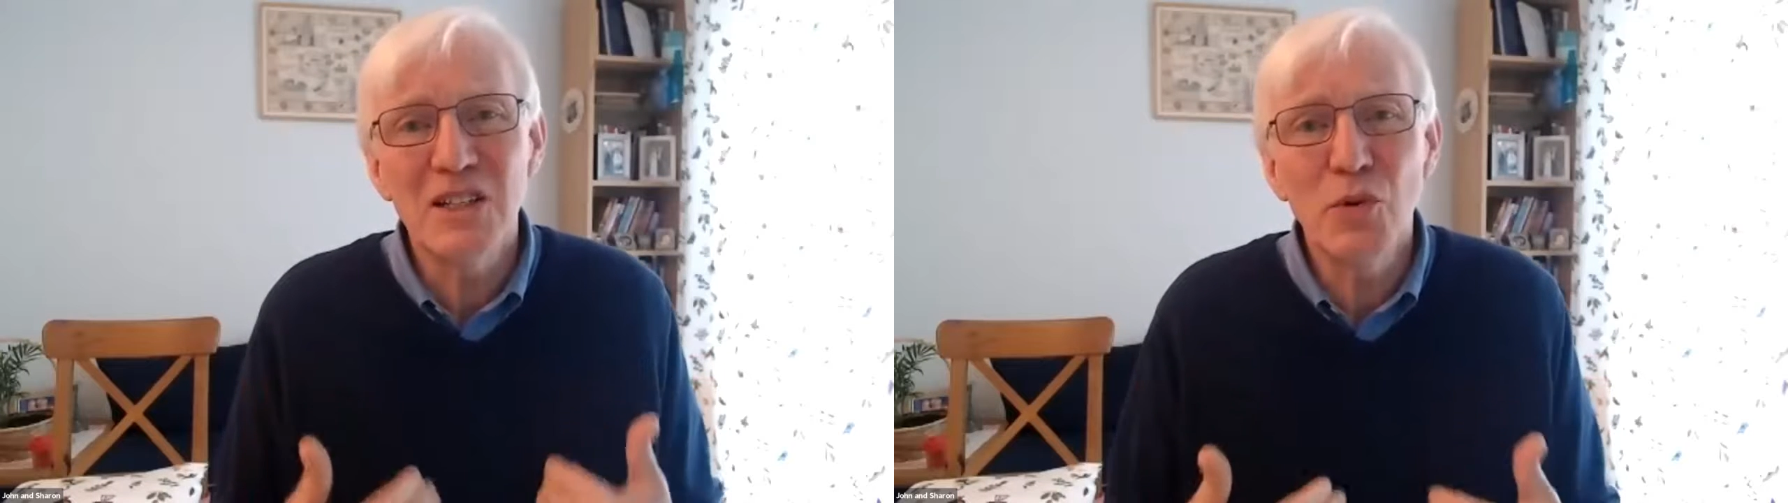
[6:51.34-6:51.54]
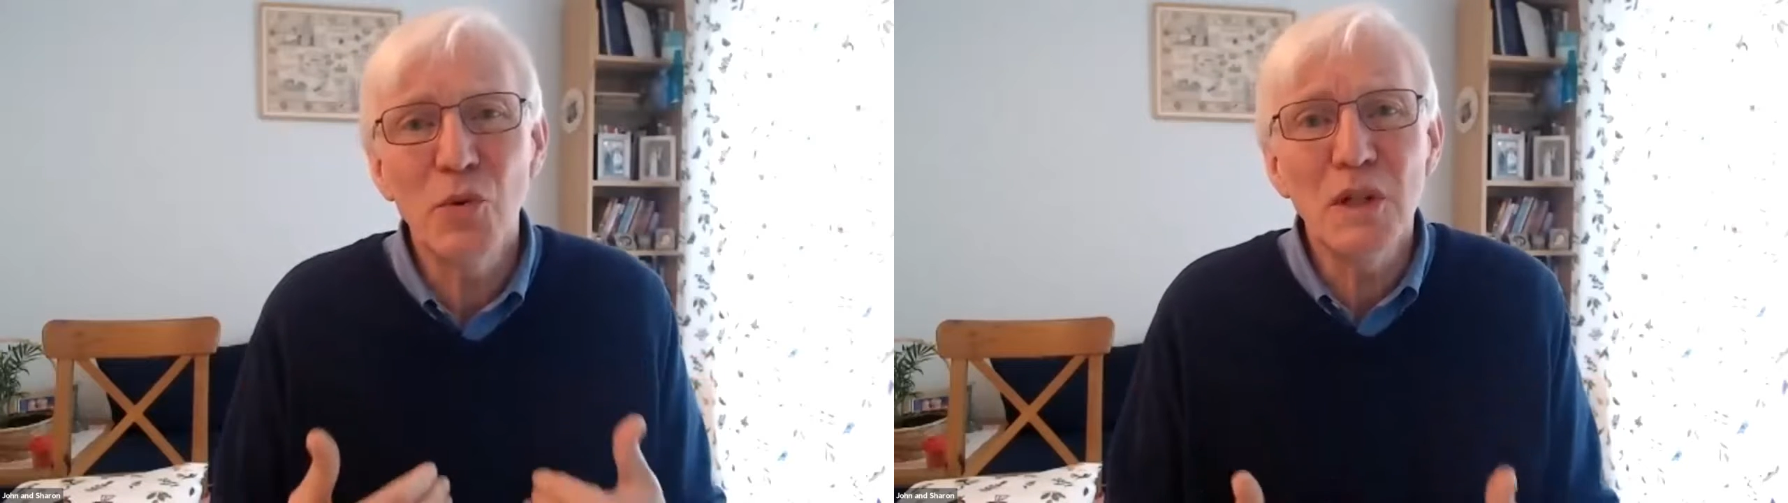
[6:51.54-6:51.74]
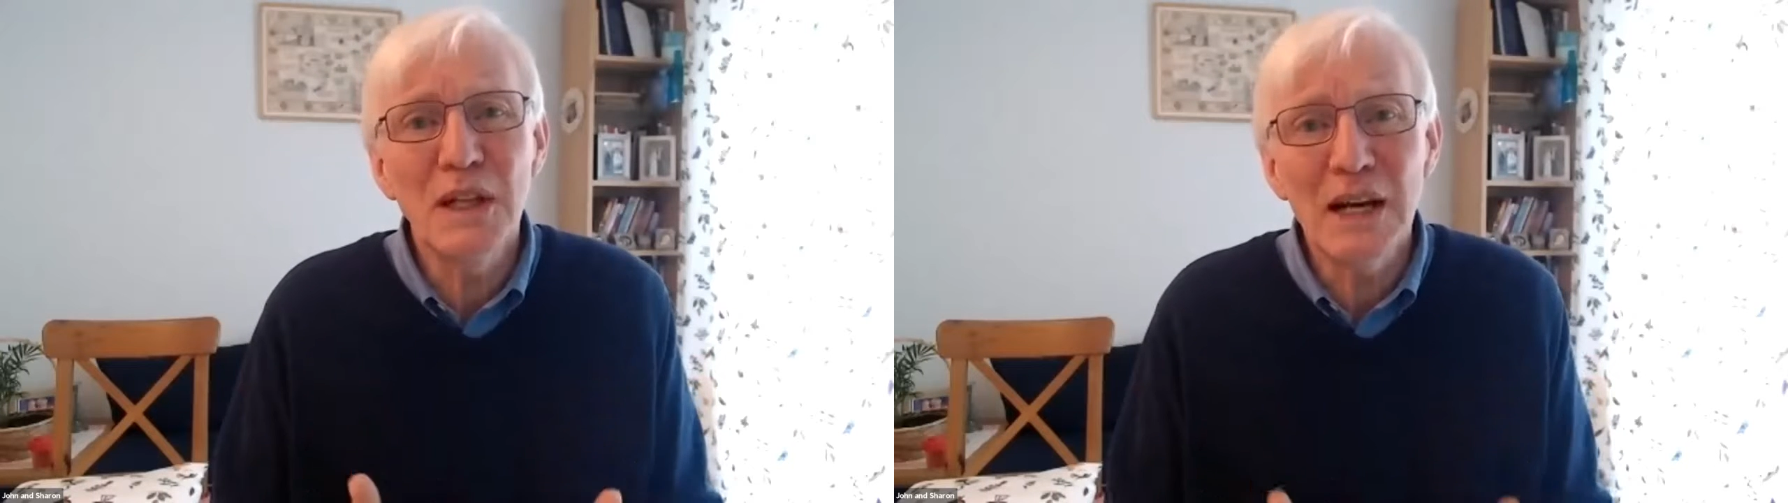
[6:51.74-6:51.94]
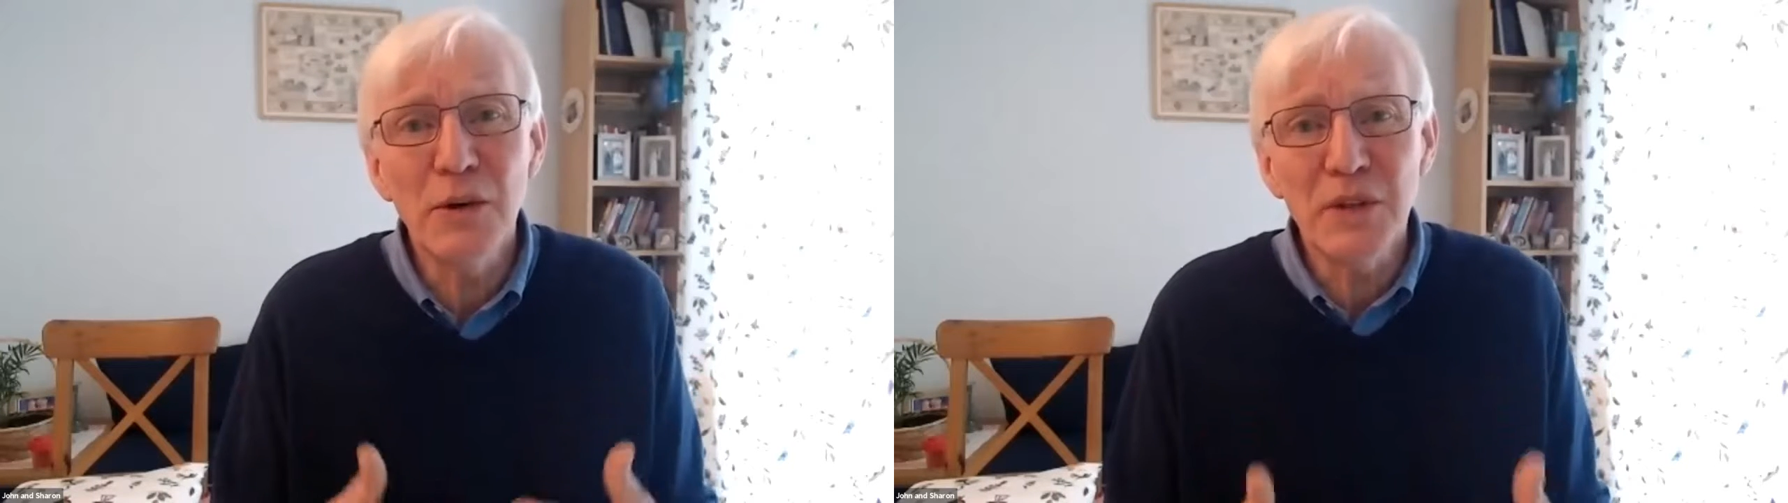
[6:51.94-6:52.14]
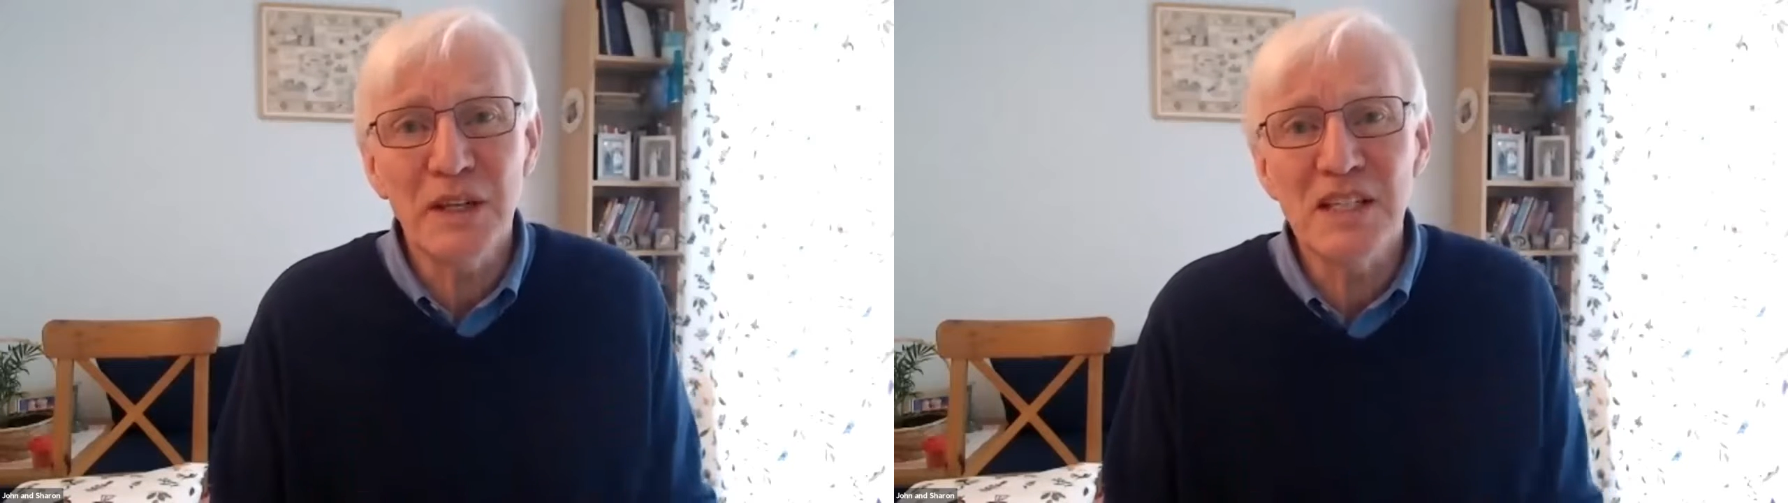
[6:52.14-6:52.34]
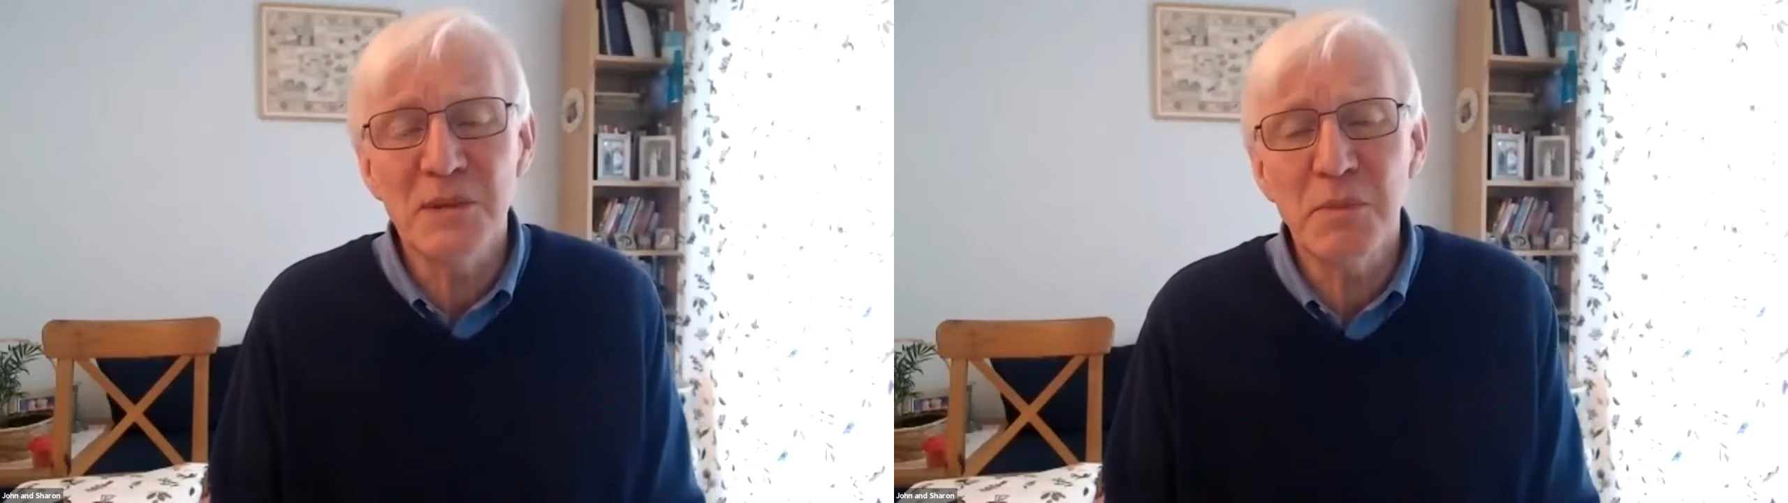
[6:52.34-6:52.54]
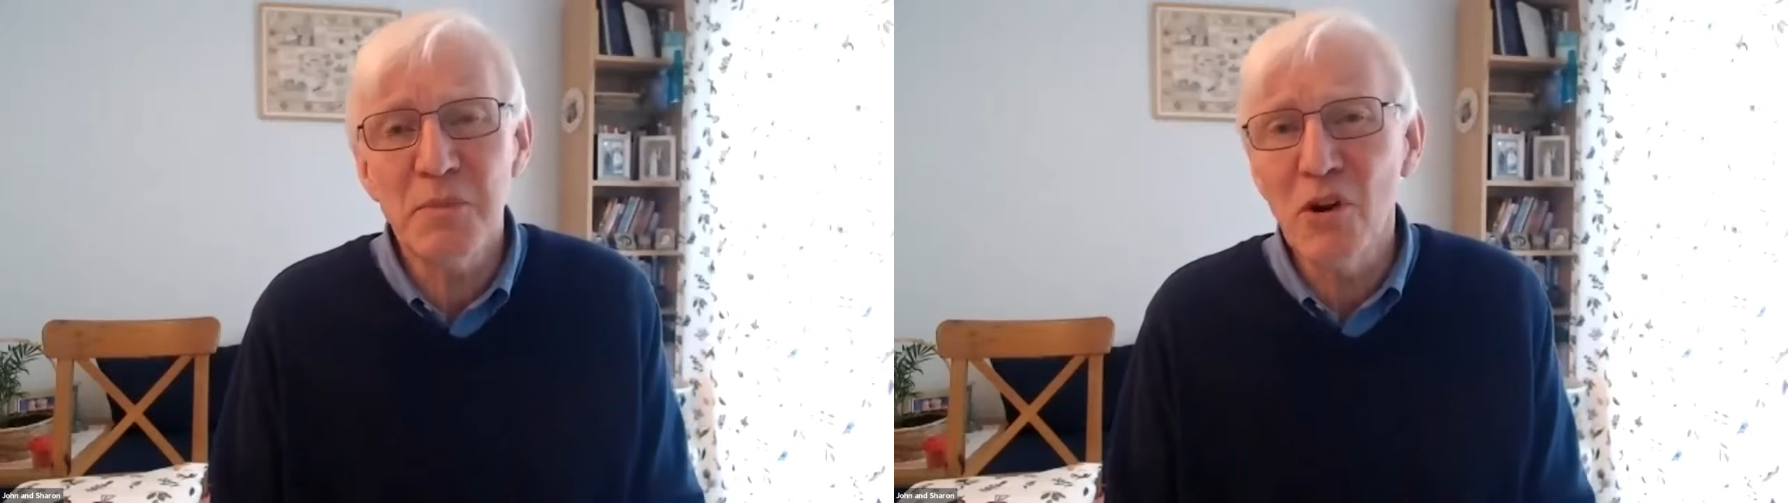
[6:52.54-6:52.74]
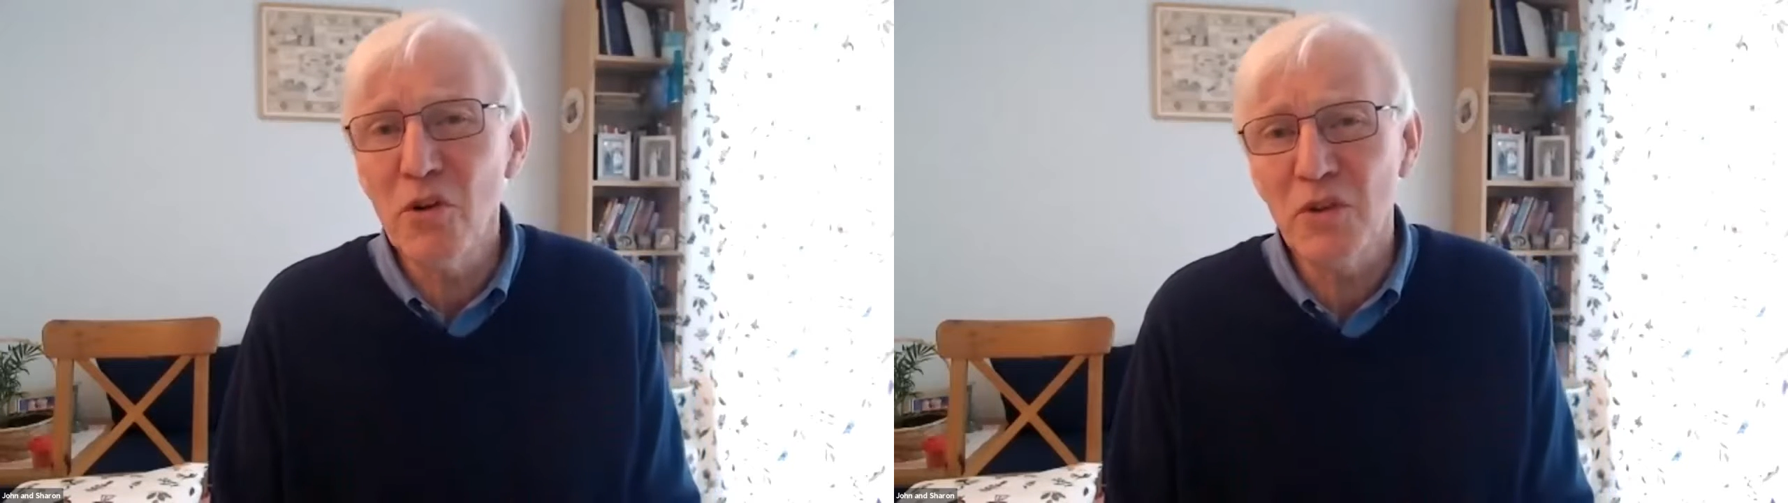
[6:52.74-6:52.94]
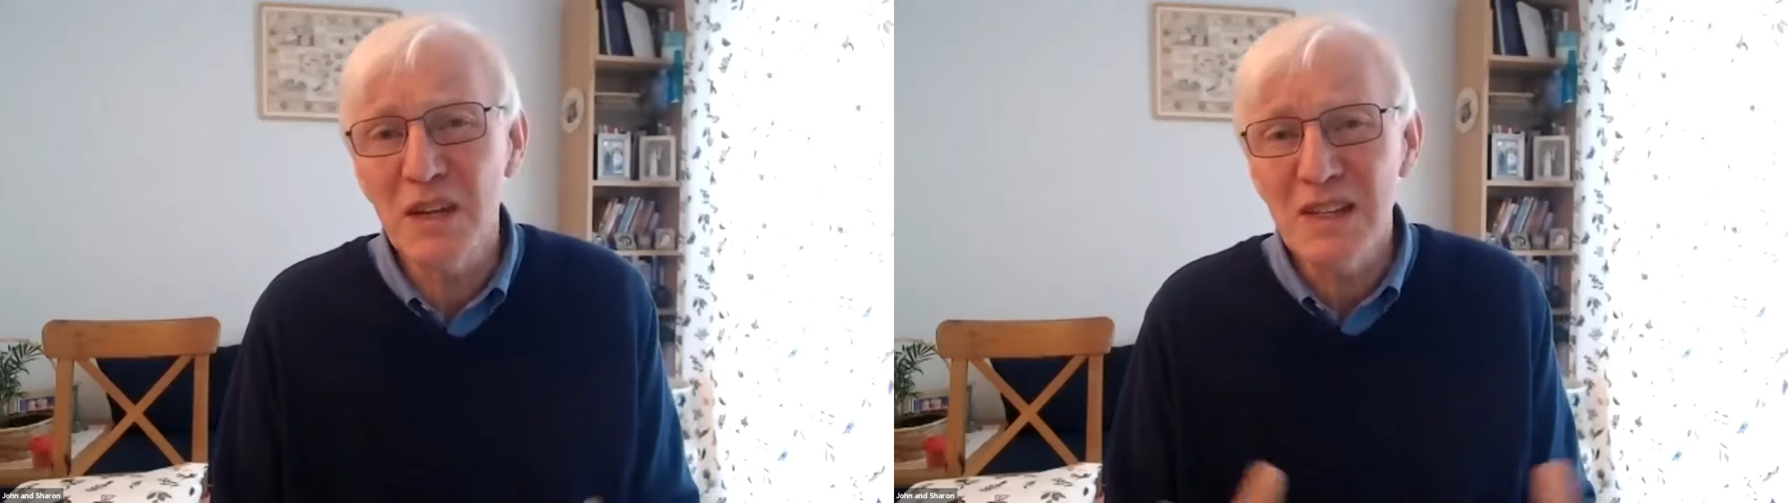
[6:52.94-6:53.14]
to allow things to be broken.